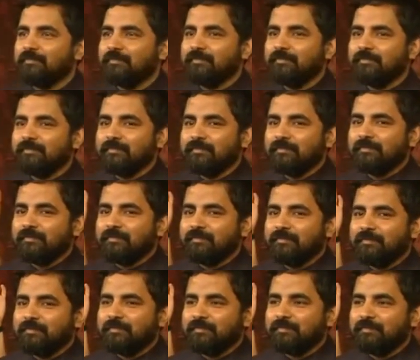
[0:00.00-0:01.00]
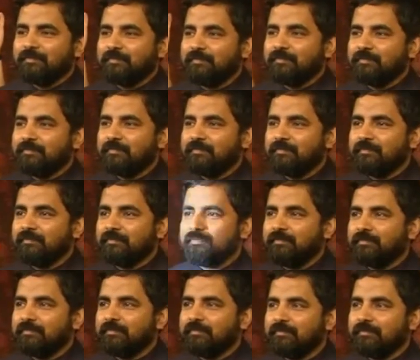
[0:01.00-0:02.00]

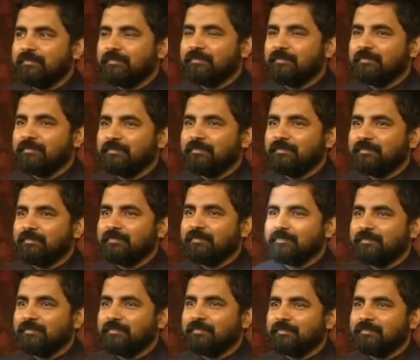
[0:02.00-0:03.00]
This person isn't speaking.